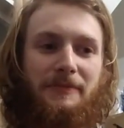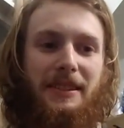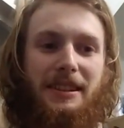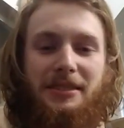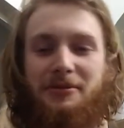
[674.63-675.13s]

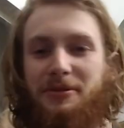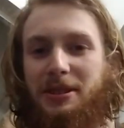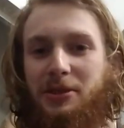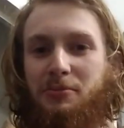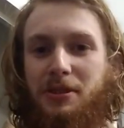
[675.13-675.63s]
He doesn't really
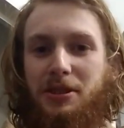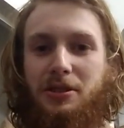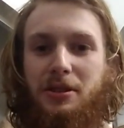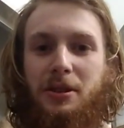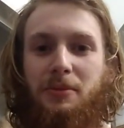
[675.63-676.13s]
know much,
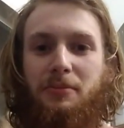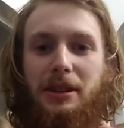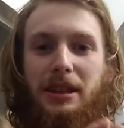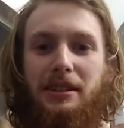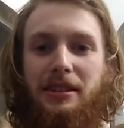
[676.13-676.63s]
but
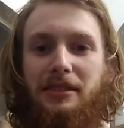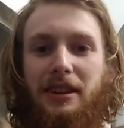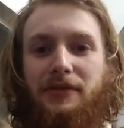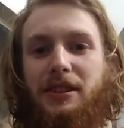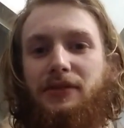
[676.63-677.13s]
he does
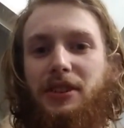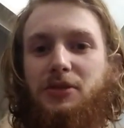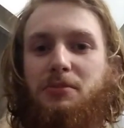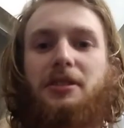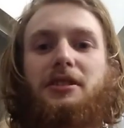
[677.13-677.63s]
have enough
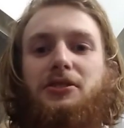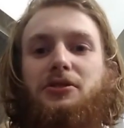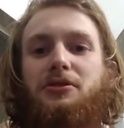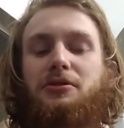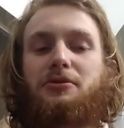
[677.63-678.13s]
experience
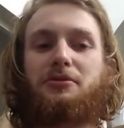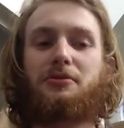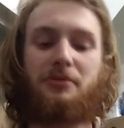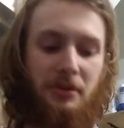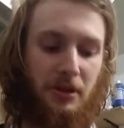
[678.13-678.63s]
to
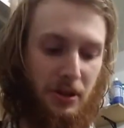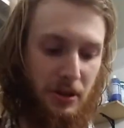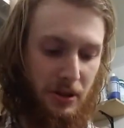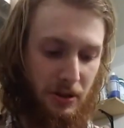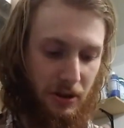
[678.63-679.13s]

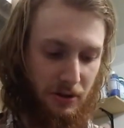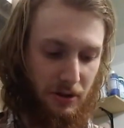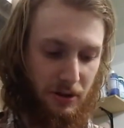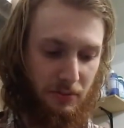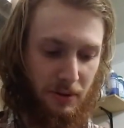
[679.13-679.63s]
not
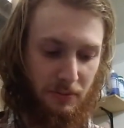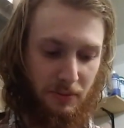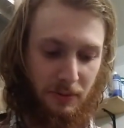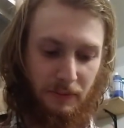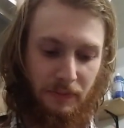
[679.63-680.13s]
trust
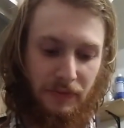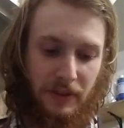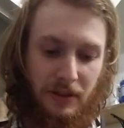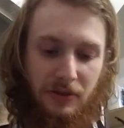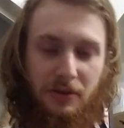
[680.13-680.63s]
people.
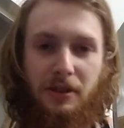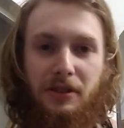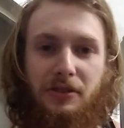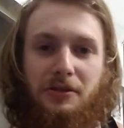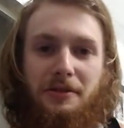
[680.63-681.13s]
So
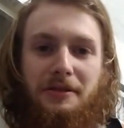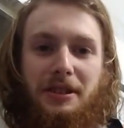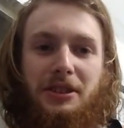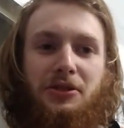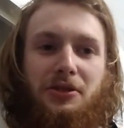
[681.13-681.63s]
this
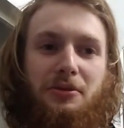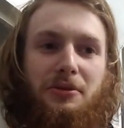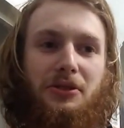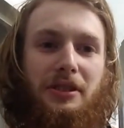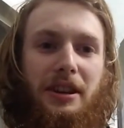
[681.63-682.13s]
leads to a
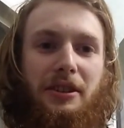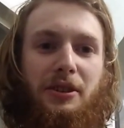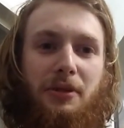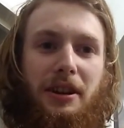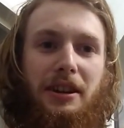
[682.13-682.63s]
scenario
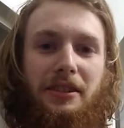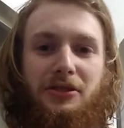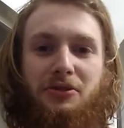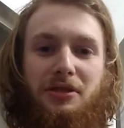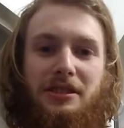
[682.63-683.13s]
where he
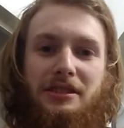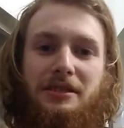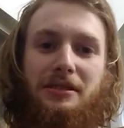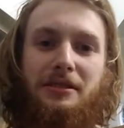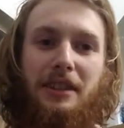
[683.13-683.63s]
doesn't trust
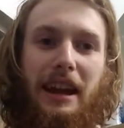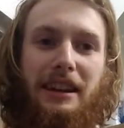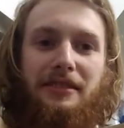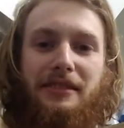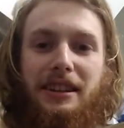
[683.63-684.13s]

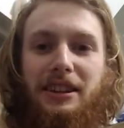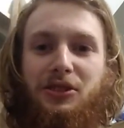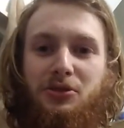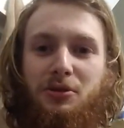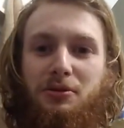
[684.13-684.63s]
anything
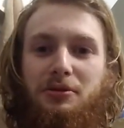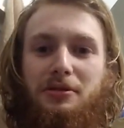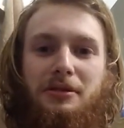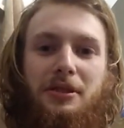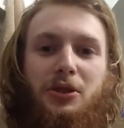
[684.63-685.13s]
he's told,
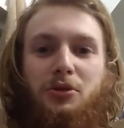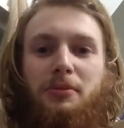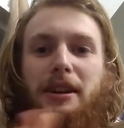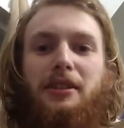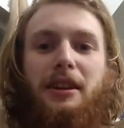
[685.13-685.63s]
no
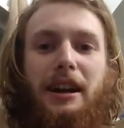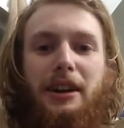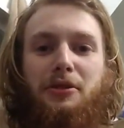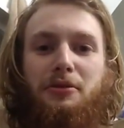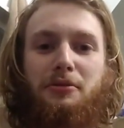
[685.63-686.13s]
matter
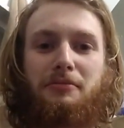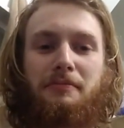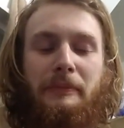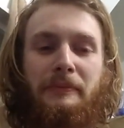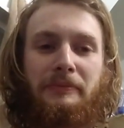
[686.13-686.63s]
how
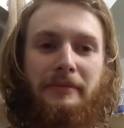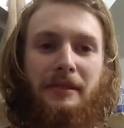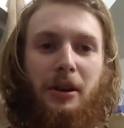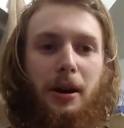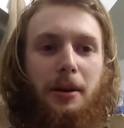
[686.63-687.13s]

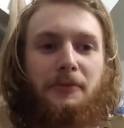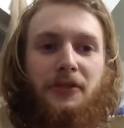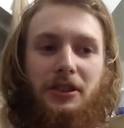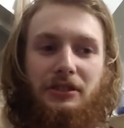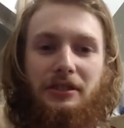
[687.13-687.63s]

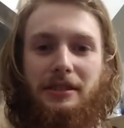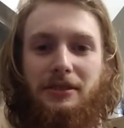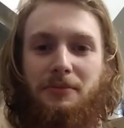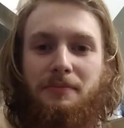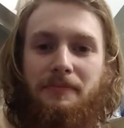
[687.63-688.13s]
obvious it
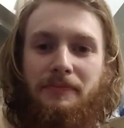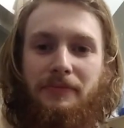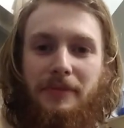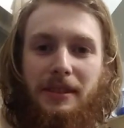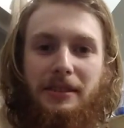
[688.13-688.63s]
is,
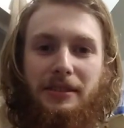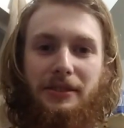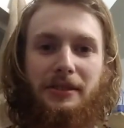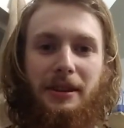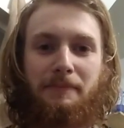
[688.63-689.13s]
because
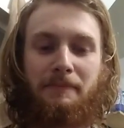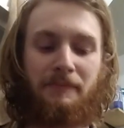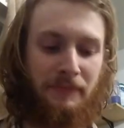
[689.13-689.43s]
he's dumb.